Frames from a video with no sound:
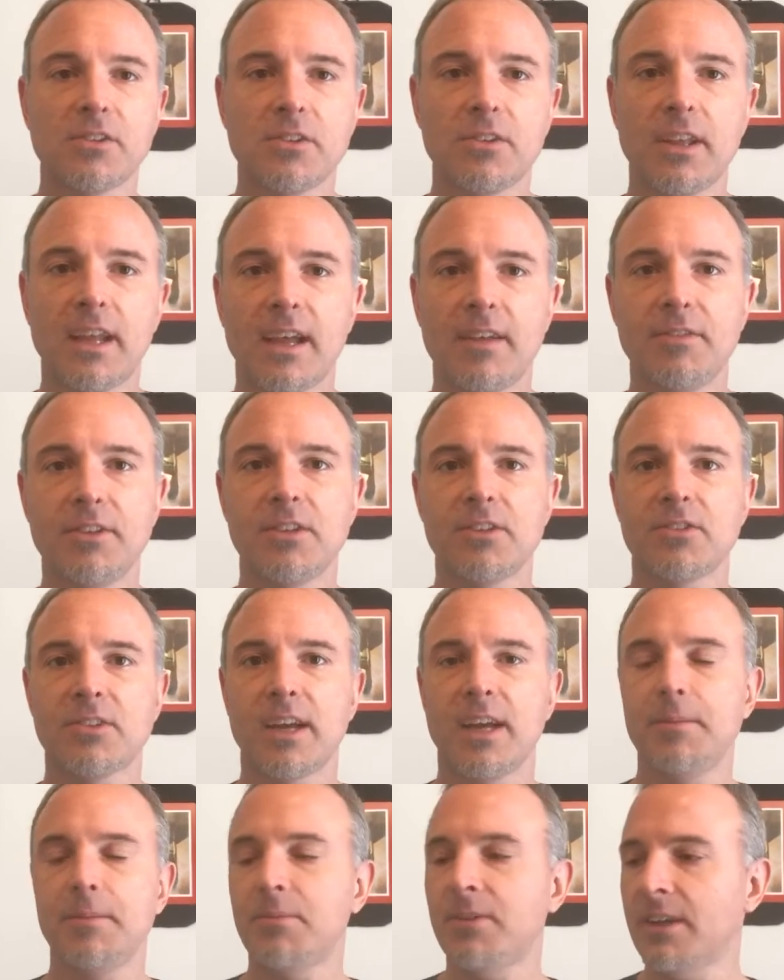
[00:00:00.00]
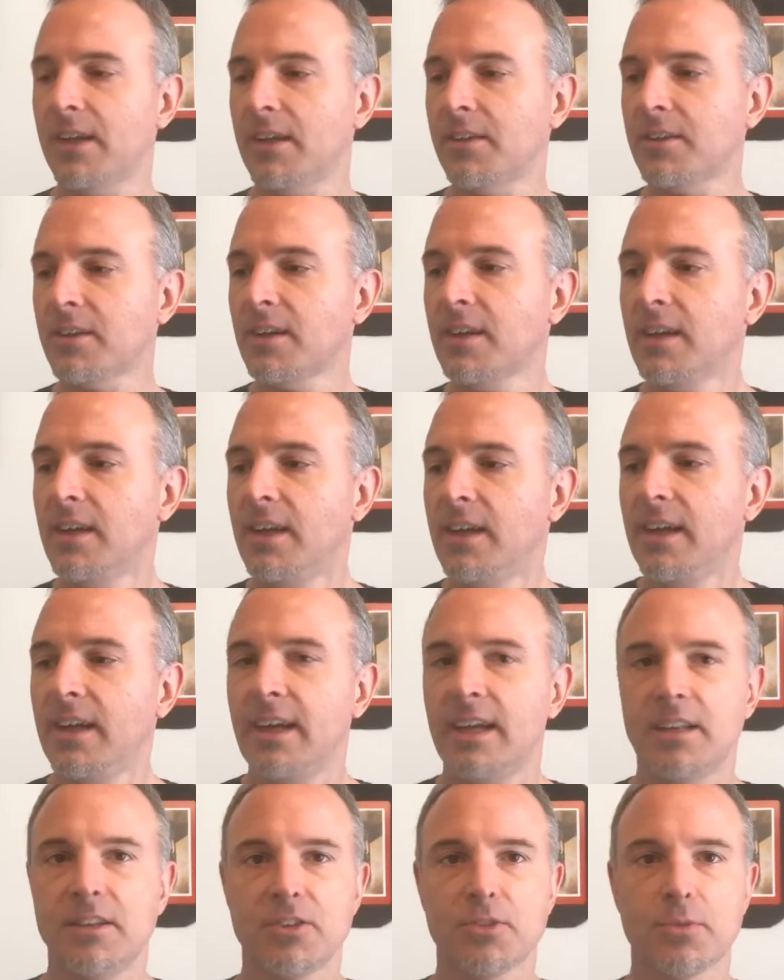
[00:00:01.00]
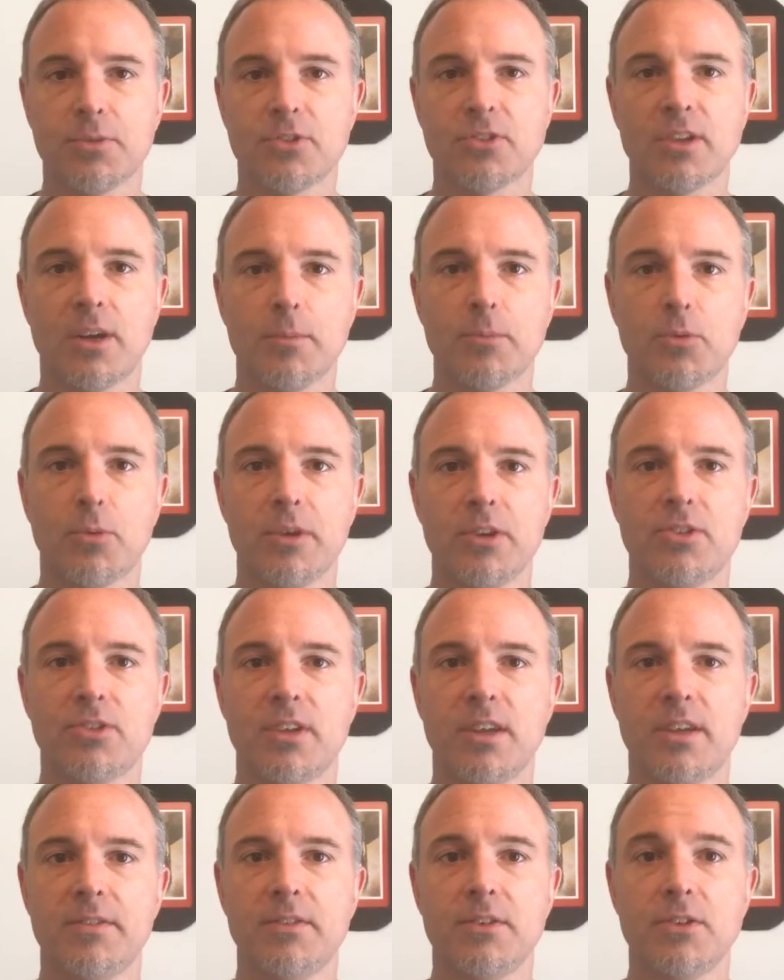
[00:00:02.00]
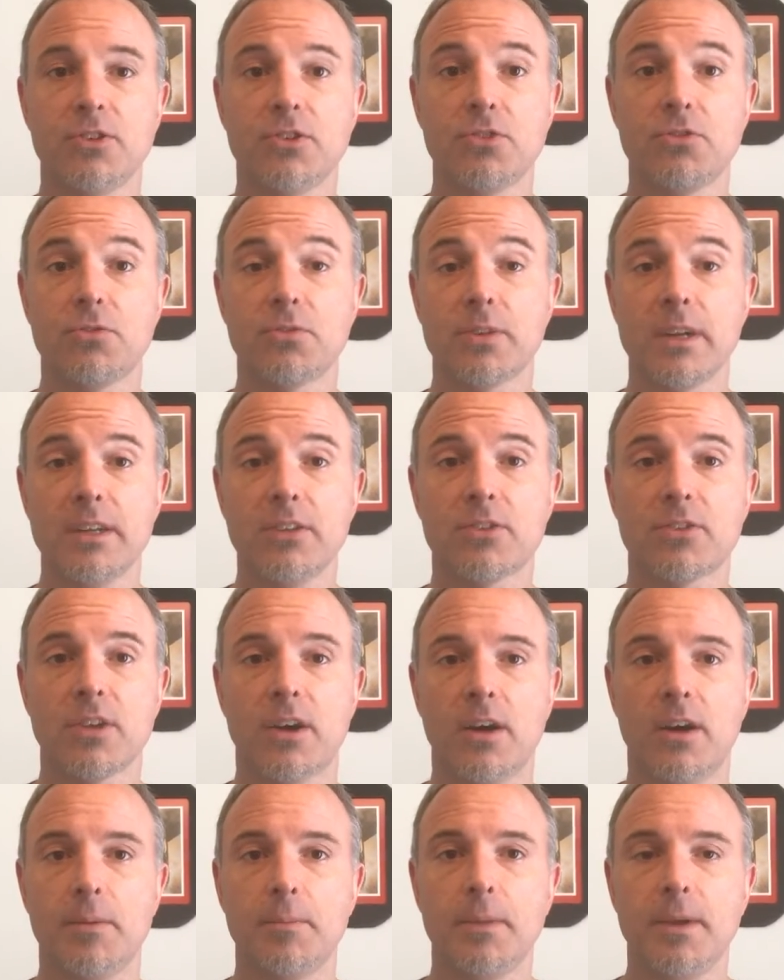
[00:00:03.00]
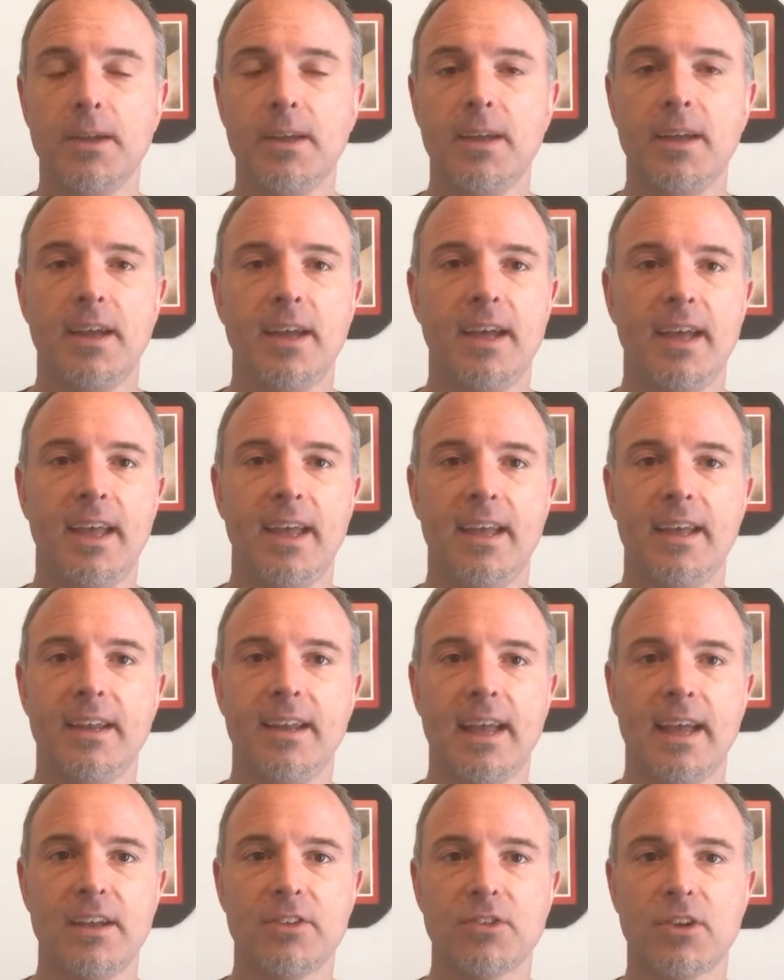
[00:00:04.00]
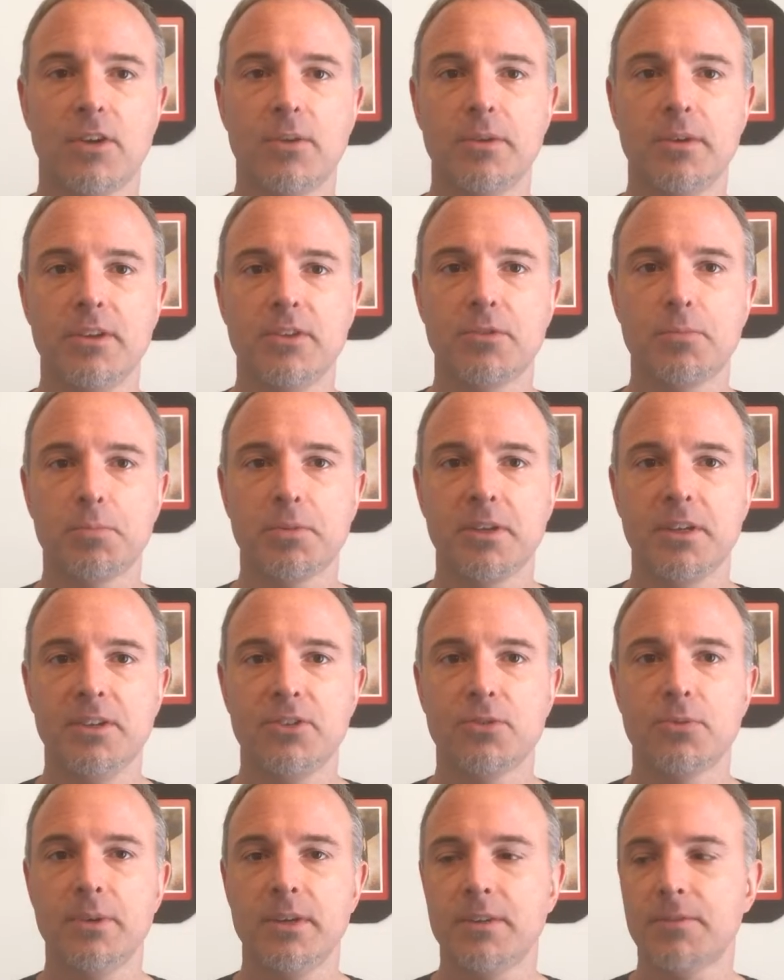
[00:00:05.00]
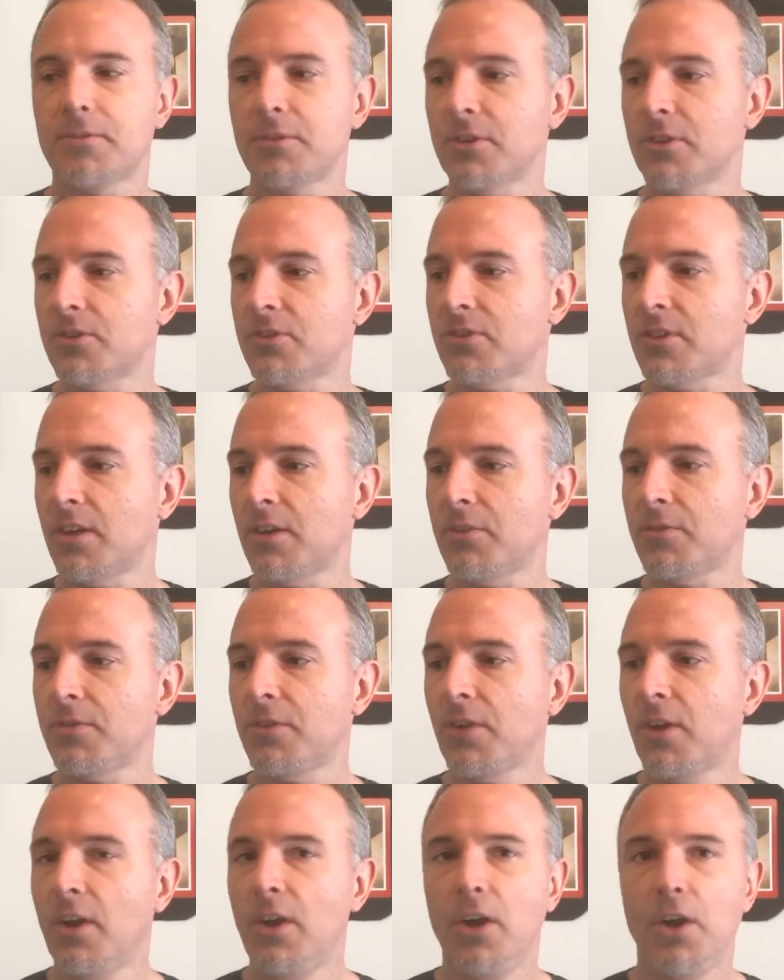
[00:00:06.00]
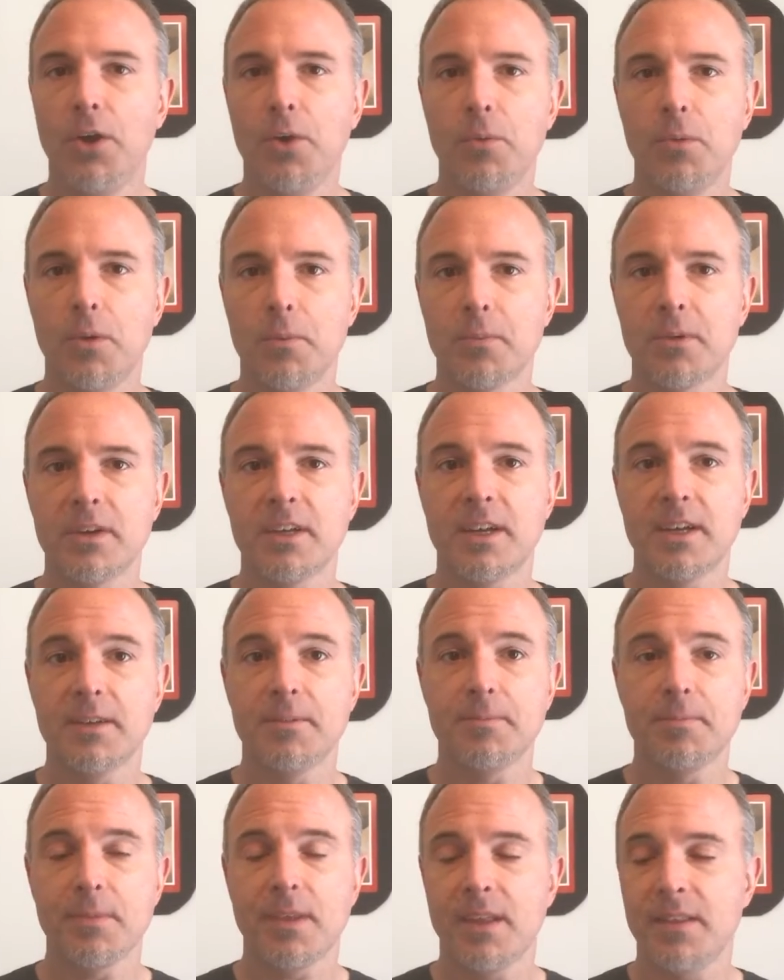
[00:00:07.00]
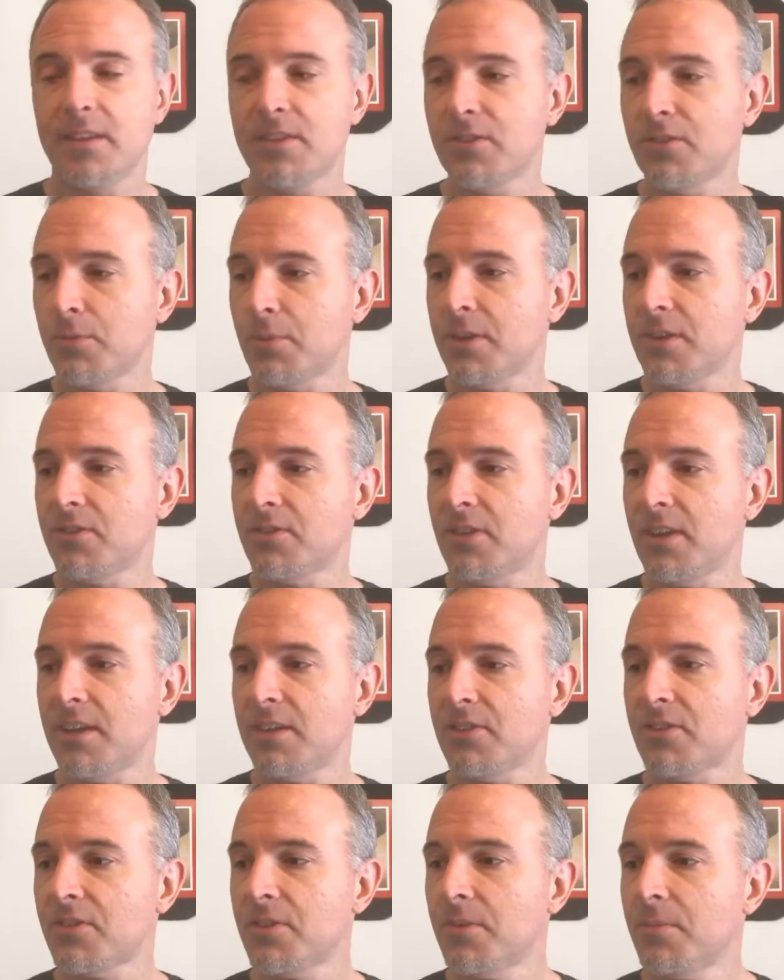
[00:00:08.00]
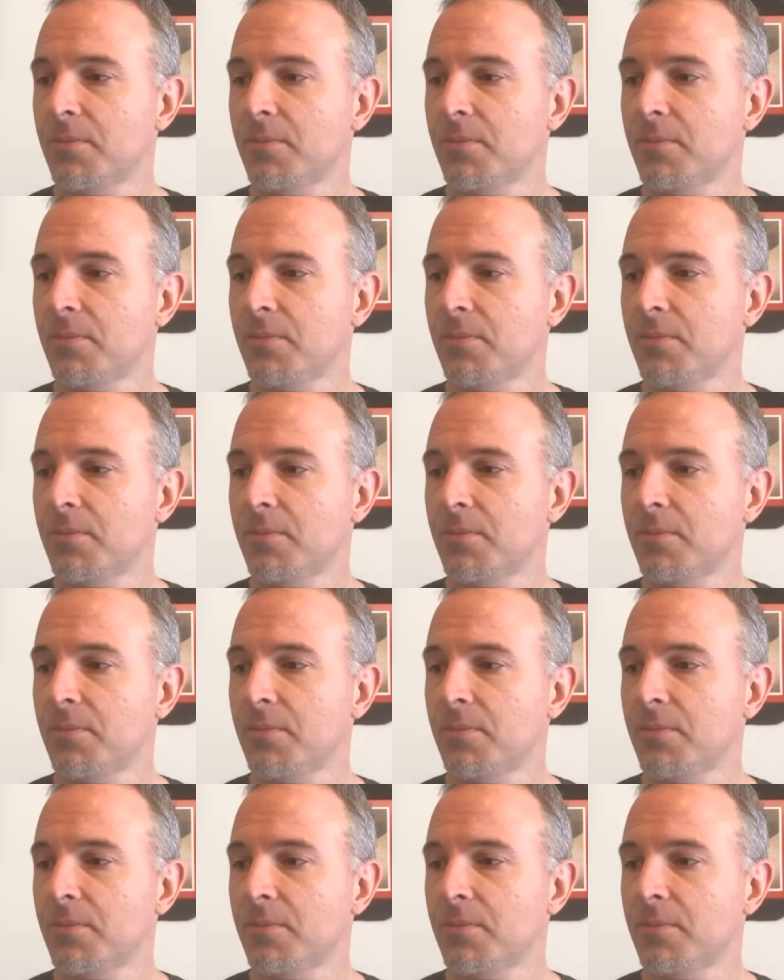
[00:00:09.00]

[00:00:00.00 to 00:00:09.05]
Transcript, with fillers: having this time together. And this one's Psalm 27. It's a great psalm. And as always, please read it for yourself when we're done. And this is what it says